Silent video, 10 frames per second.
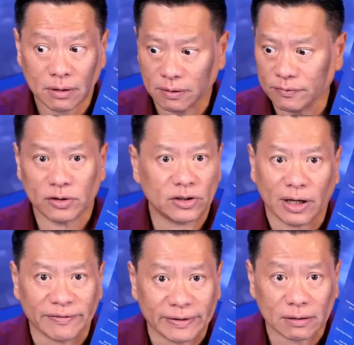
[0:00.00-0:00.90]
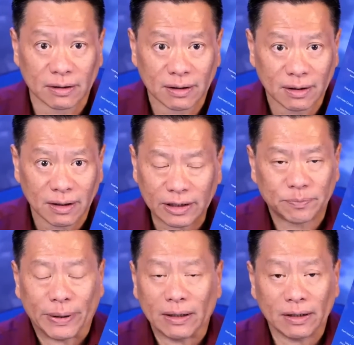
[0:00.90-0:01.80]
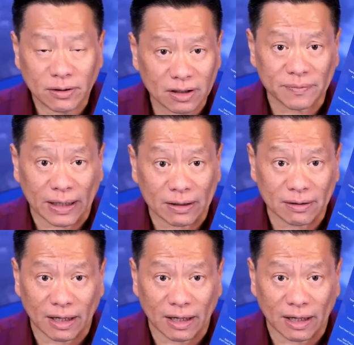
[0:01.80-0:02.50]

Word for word: Of course you haven't. It's barely talked about.